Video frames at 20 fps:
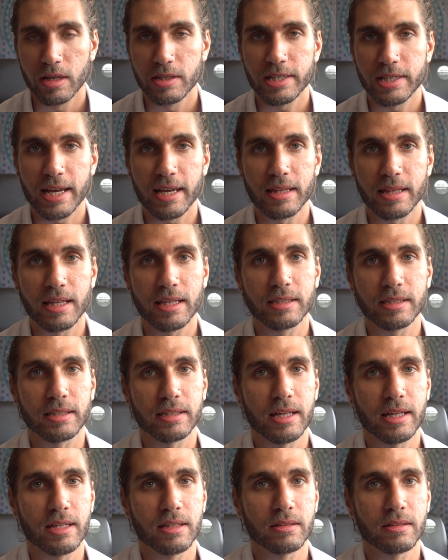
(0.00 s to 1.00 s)
take this
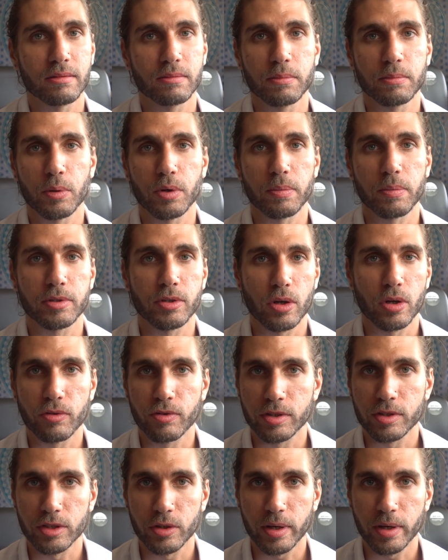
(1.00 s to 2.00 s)
and then build up a
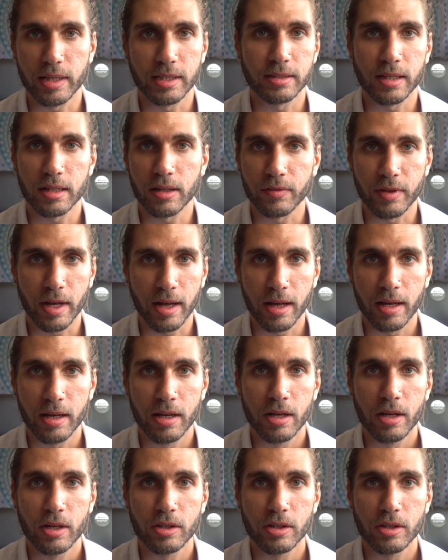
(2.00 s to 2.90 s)
tolerance to it. There's none of that.